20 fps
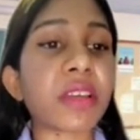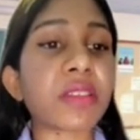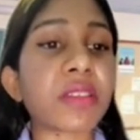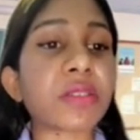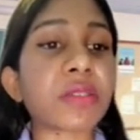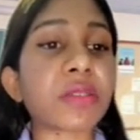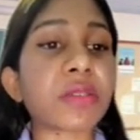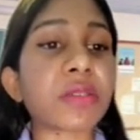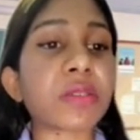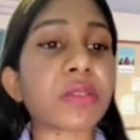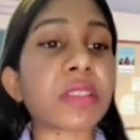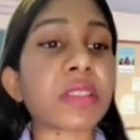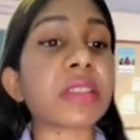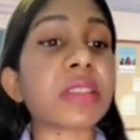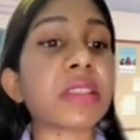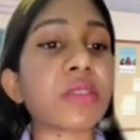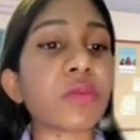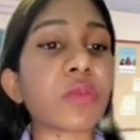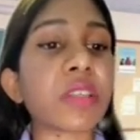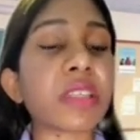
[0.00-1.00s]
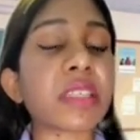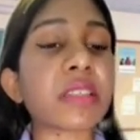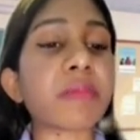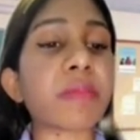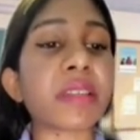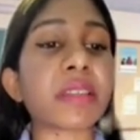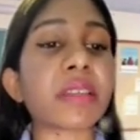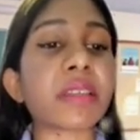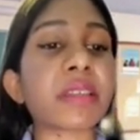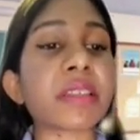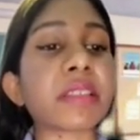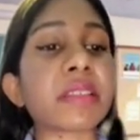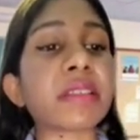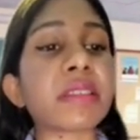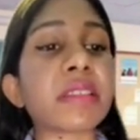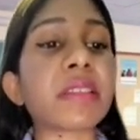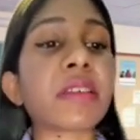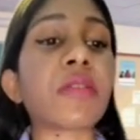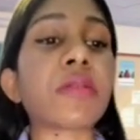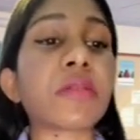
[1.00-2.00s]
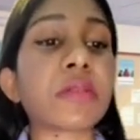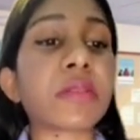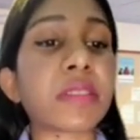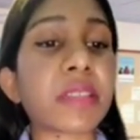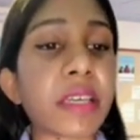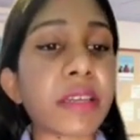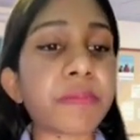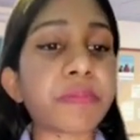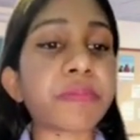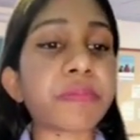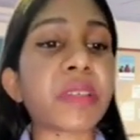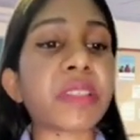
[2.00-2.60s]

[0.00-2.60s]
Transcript: So the third one is materiality concept.